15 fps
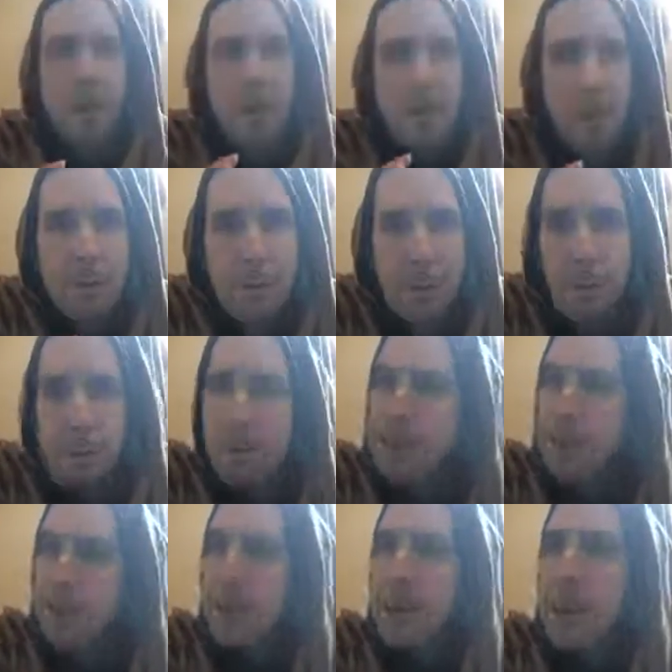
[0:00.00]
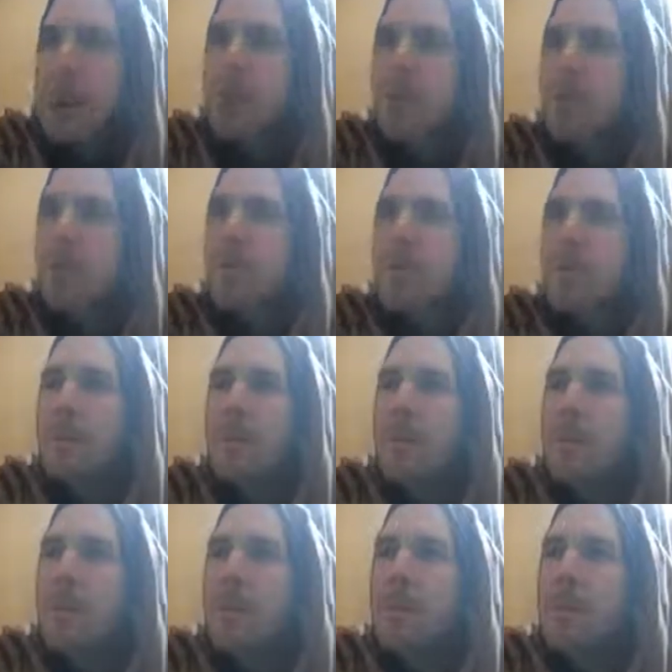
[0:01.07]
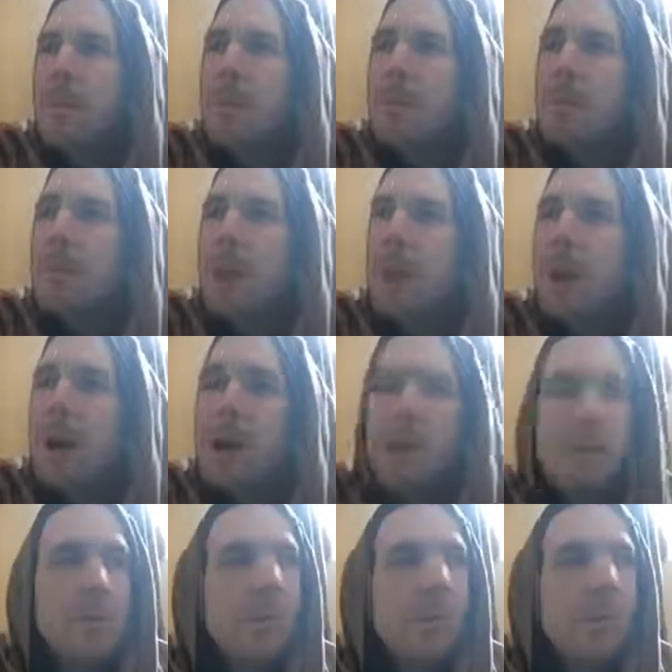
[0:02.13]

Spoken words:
illusion breaks, then you realize,